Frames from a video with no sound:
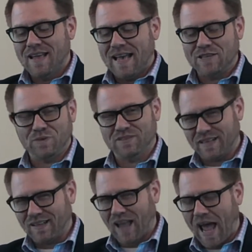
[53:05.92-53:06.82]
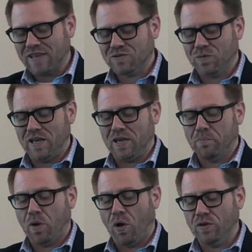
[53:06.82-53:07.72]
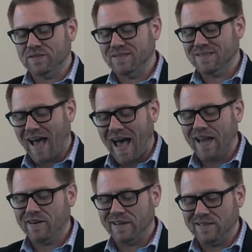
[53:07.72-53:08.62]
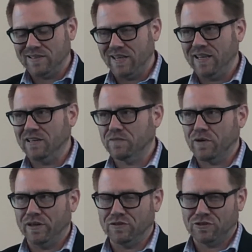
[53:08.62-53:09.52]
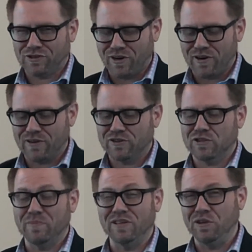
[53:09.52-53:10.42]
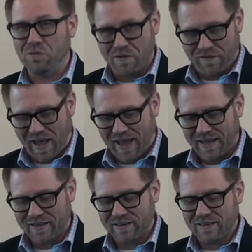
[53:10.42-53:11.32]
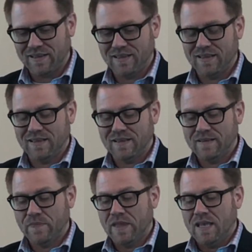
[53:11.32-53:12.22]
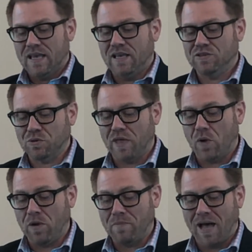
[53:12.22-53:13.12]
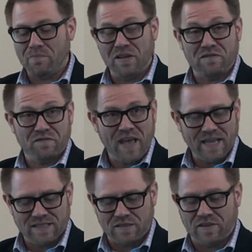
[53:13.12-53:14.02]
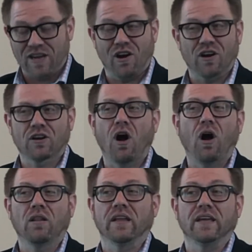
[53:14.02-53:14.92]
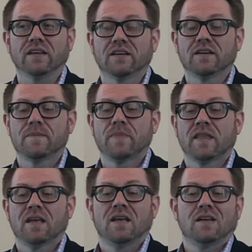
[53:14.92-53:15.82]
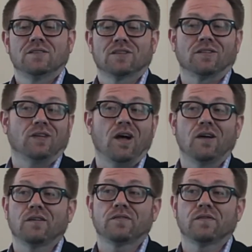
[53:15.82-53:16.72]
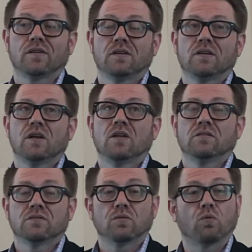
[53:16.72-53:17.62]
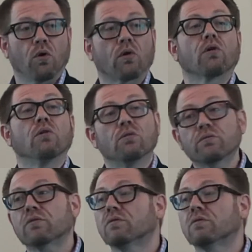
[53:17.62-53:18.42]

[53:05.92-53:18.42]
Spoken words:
as we said last week, Paul's entire intent for his church to be unified is so that we might be effective in our calling to love the world